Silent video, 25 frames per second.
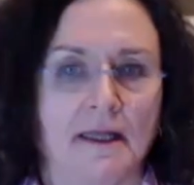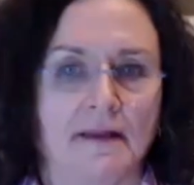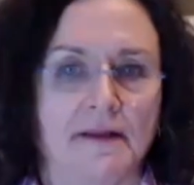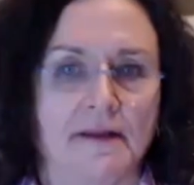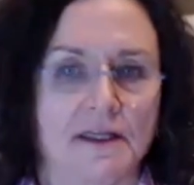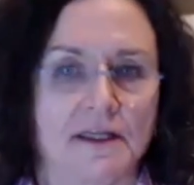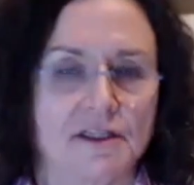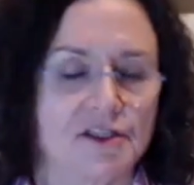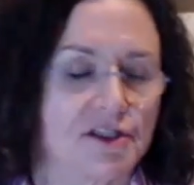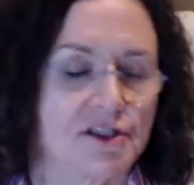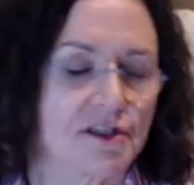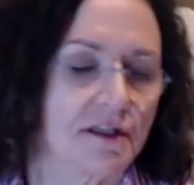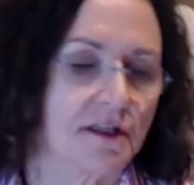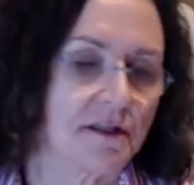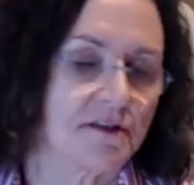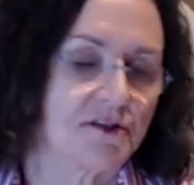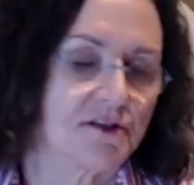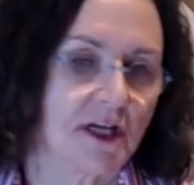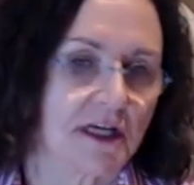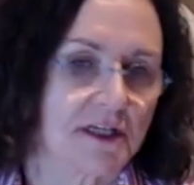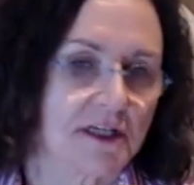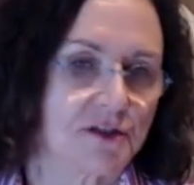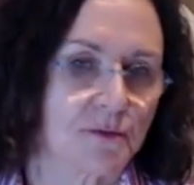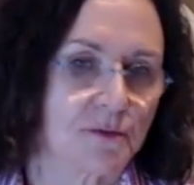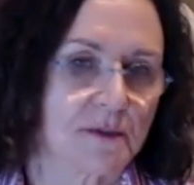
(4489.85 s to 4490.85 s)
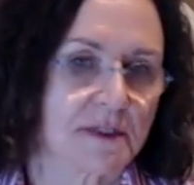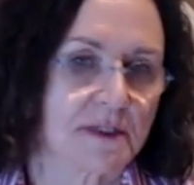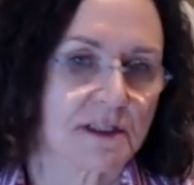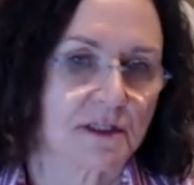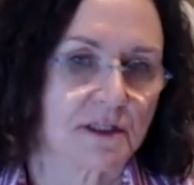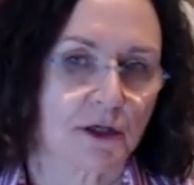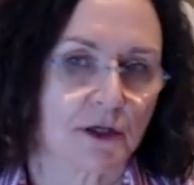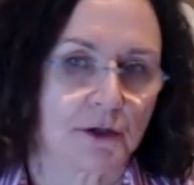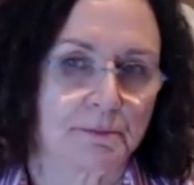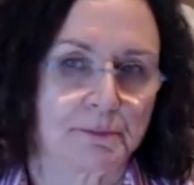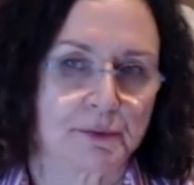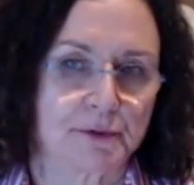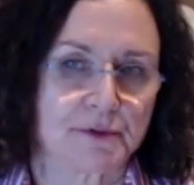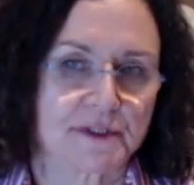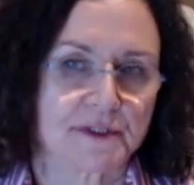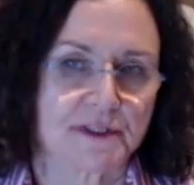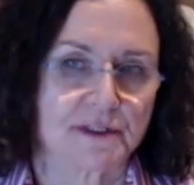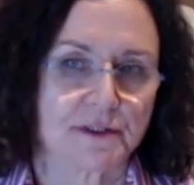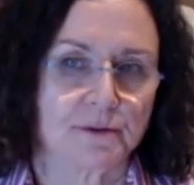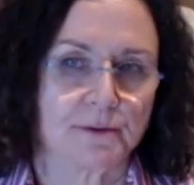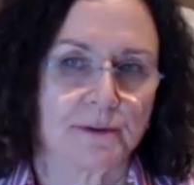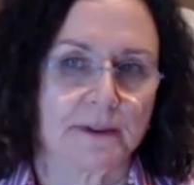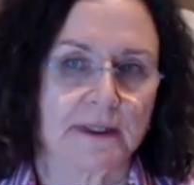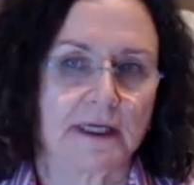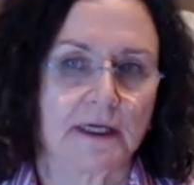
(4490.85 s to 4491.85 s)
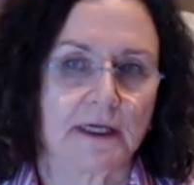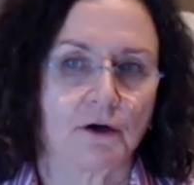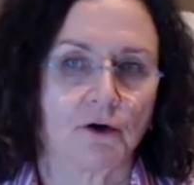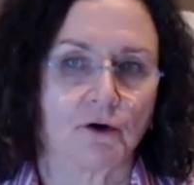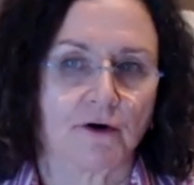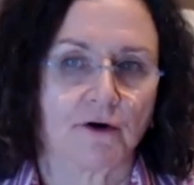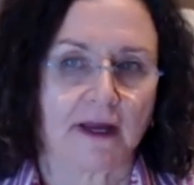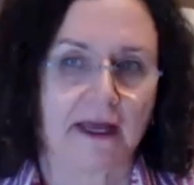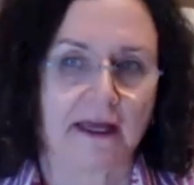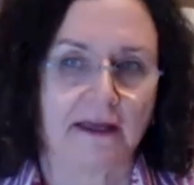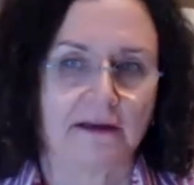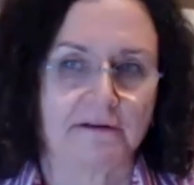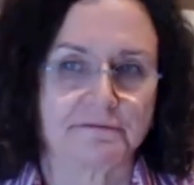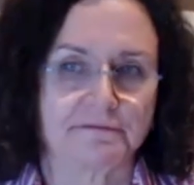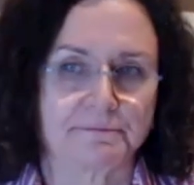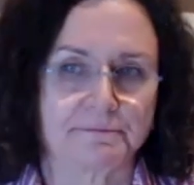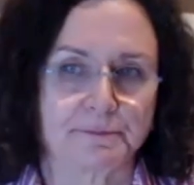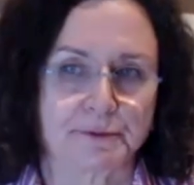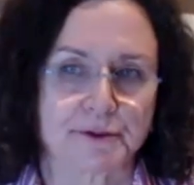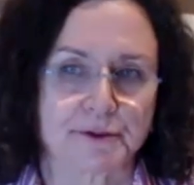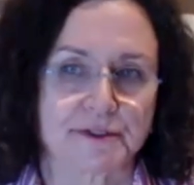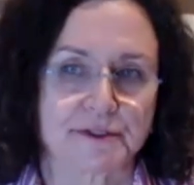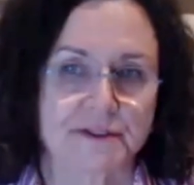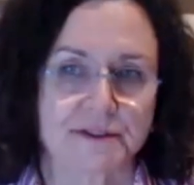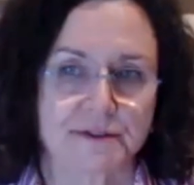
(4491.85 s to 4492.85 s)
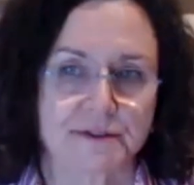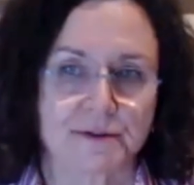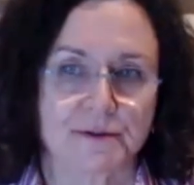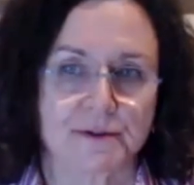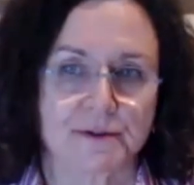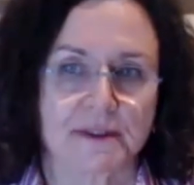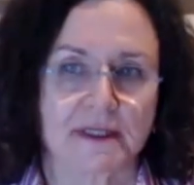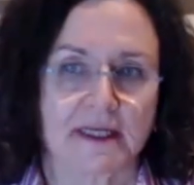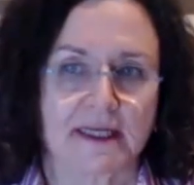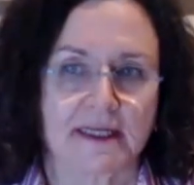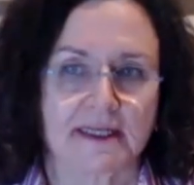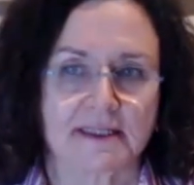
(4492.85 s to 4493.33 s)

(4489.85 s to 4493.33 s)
that Jesuits are pursuing or have pursued?